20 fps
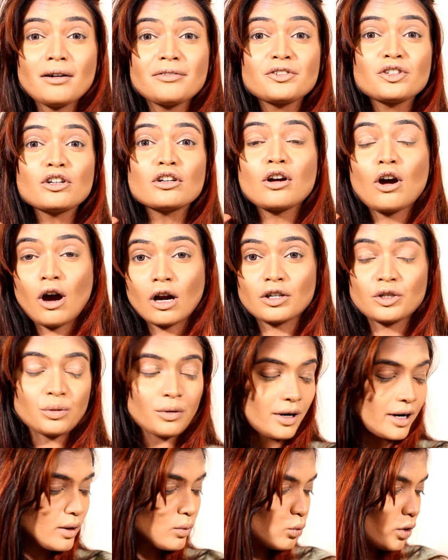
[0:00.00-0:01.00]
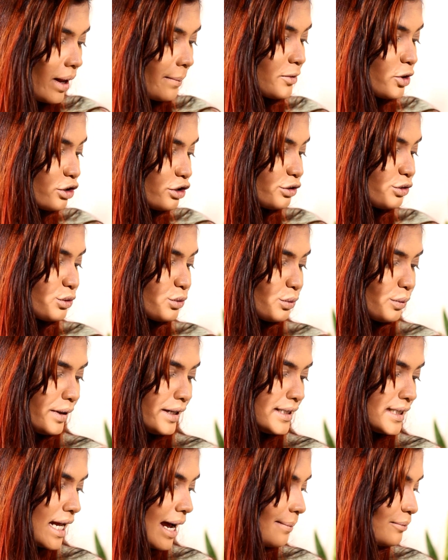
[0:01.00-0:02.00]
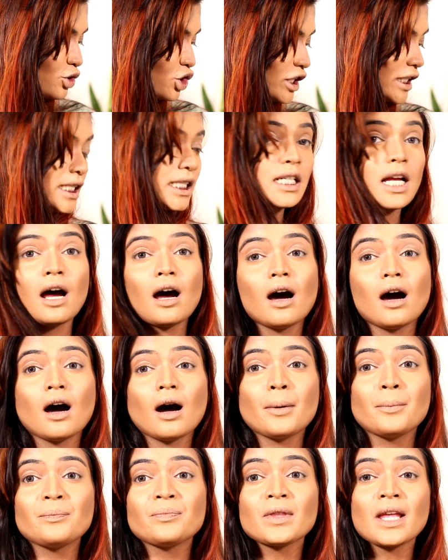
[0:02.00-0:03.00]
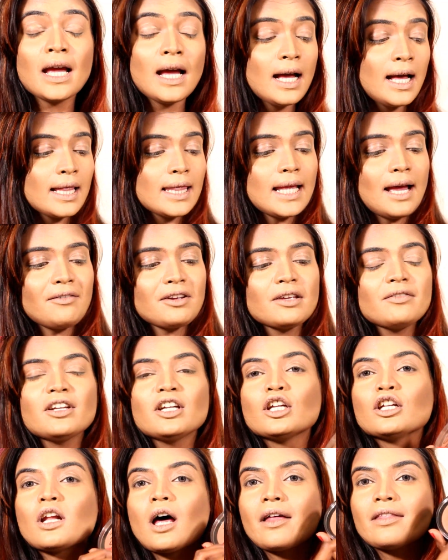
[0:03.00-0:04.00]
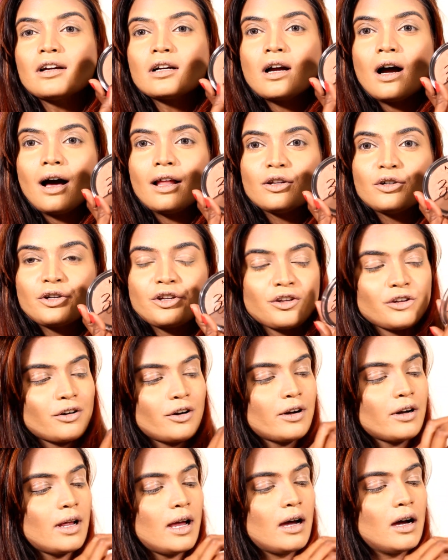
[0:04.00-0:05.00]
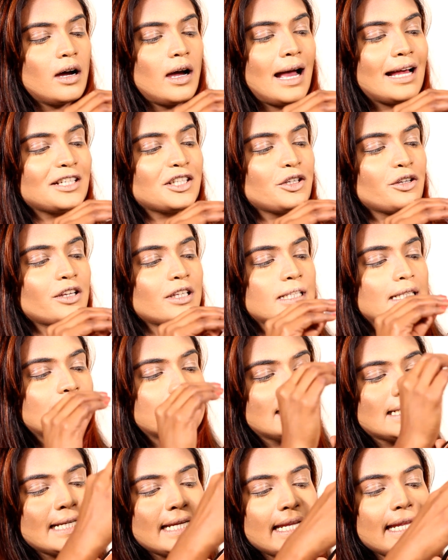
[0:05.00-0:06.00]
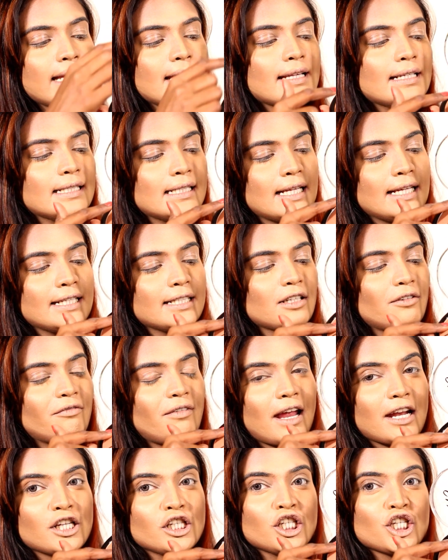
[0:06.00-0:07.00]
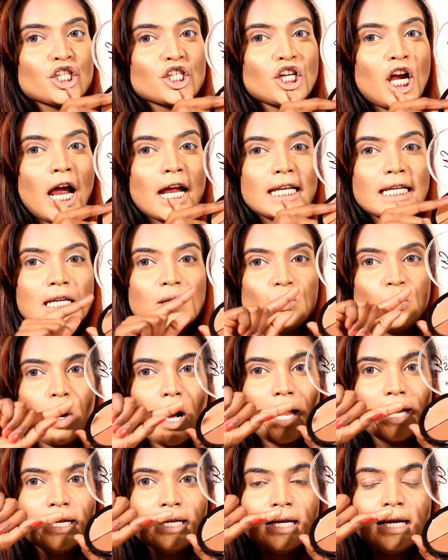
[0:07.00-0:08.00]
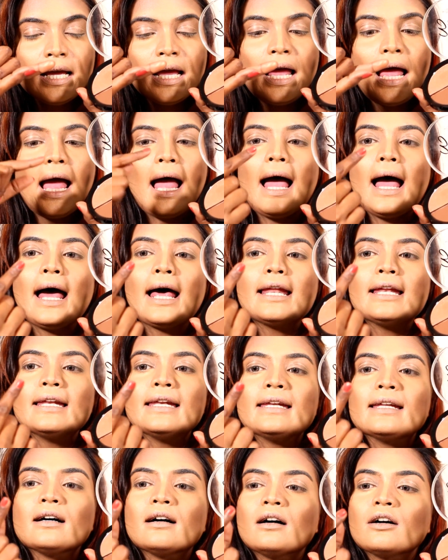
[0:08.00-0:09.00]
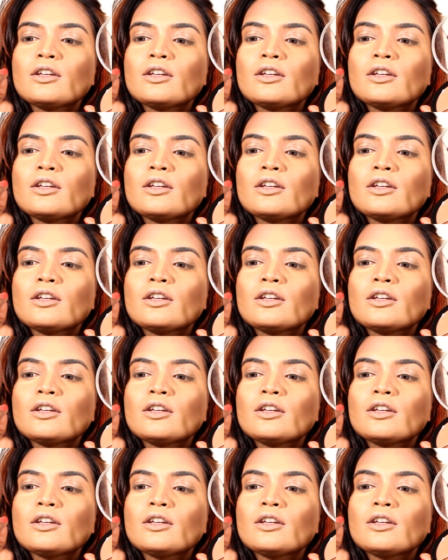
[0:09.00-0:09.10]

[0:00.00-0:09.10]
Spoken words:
after contouring, what I'm going to do is I'm just, they are given another color here. As you can see, this is a very shiny one, and